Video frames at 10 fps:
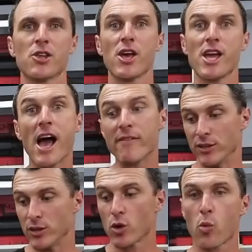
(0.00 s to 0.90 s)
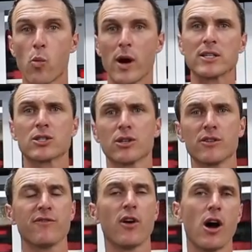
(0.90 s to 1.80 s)
So there you have it, the
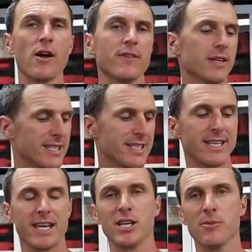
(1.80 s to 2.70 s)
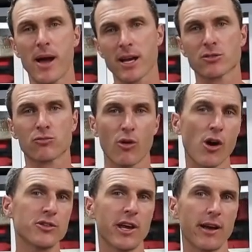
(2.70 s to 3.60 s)
125 Senior Max
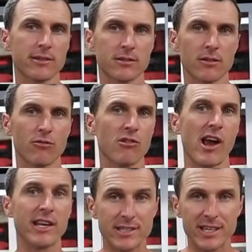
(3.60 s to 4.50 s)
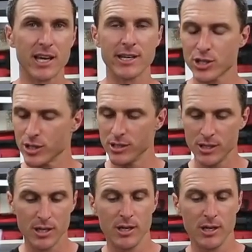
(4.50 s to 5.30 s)
Rotax racing engine.